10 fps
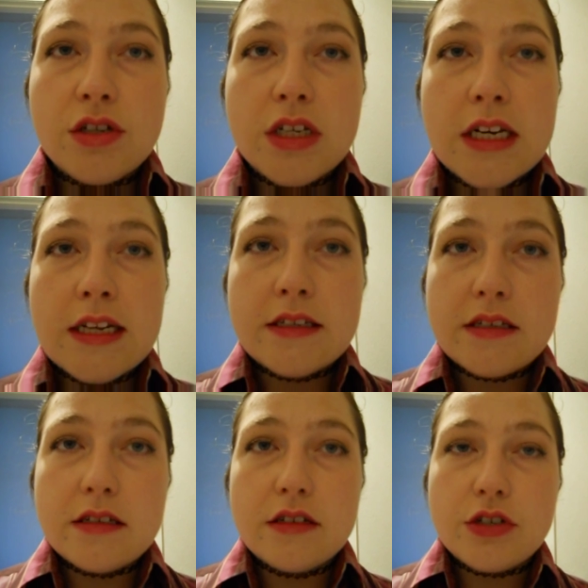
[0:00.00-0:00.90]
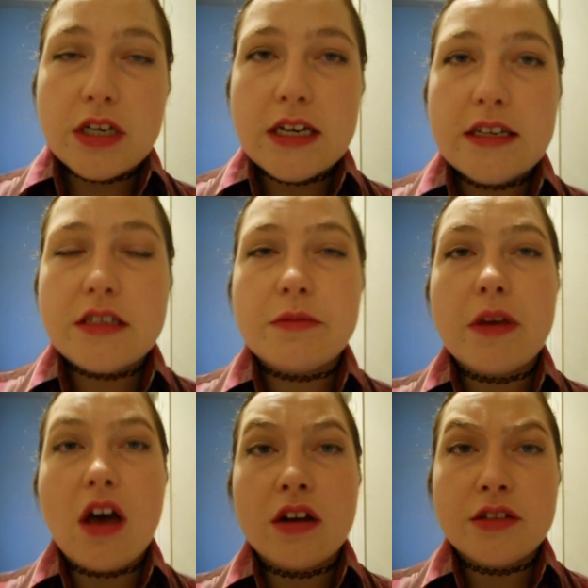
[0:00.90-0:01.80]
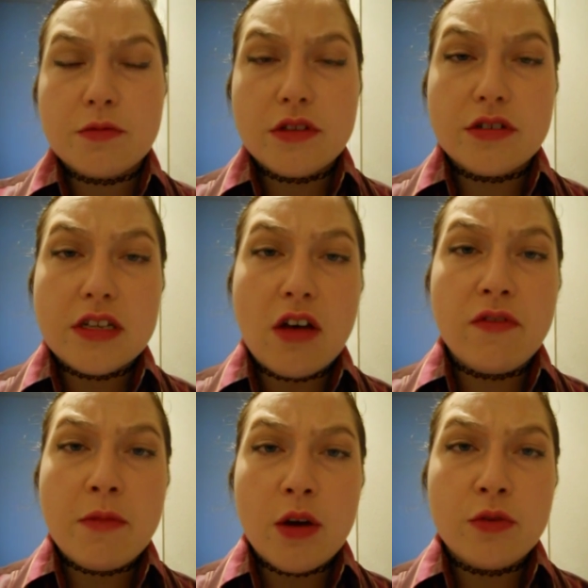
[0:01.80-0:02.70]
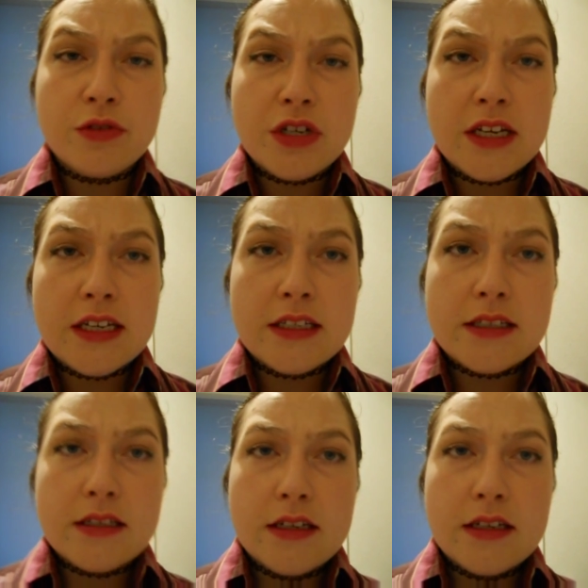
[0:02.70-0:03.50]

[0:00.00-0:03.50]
She needs to be honest with herself about who she is.